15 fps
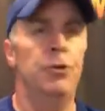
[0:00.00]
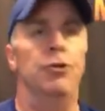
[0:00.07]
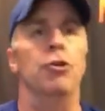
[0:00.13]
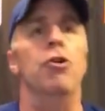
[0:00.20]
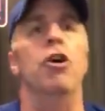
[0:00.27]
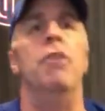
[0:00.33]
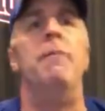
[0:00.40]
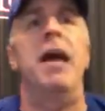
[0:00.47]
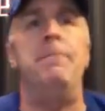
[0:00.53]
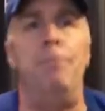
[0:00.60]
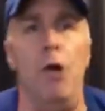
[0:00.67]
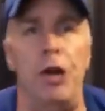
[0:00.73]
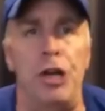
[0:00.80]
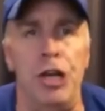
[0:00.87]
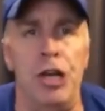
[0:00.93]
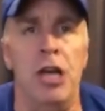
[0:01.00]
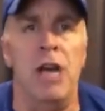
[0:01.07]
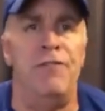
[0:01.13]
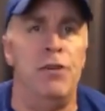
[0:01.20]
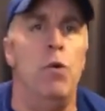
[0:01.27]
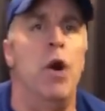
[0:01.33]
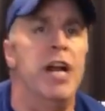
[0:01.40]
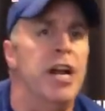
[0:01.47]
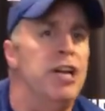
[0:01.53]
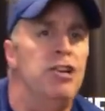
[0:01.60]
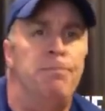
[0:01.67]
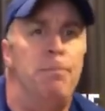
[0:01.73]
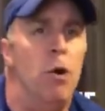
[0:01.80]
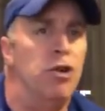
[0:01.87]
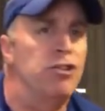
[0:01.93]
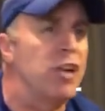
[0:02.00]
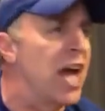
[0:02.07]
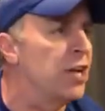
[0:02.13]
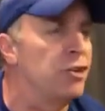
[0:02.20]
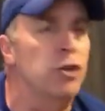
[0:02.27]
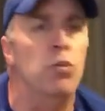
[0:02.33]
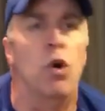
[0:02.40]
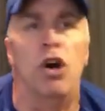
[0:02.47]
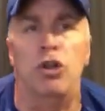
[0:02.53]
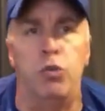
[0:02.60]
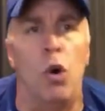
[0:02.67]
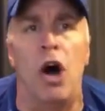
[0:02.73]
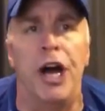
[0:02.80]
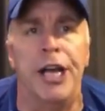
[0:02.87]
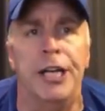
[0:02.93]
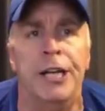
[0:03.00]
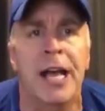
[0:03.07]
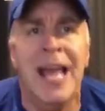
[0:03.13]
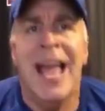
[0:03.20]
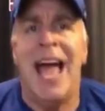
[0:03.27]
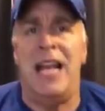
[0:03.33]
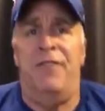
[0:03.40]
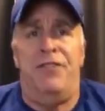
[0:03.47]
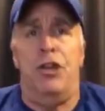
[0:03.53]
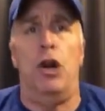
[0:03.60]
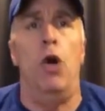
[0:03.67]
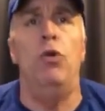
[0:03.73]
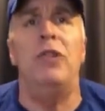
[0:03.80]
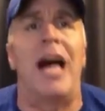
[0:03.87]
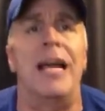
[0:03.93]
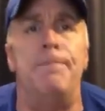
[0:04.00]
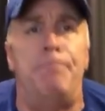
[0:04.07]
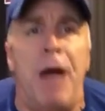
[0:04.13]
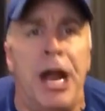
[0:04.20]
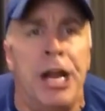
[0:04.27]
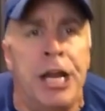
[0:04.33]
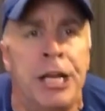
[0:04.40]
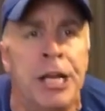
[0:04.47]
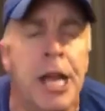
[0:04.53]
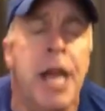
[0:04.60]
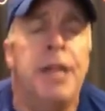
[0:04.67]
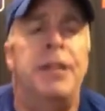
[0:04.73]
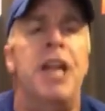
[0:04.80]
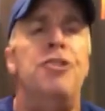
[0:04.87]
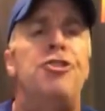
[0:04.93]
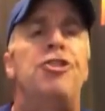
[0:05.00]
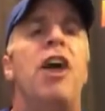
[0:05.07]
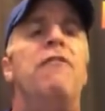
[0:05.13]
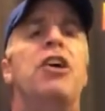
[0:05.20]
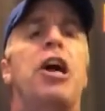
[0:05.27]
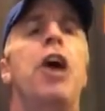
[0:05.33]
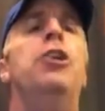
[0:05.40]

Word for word: So go to MyBookie if you want any sports action worldwide. And if you don't like betting, then shove a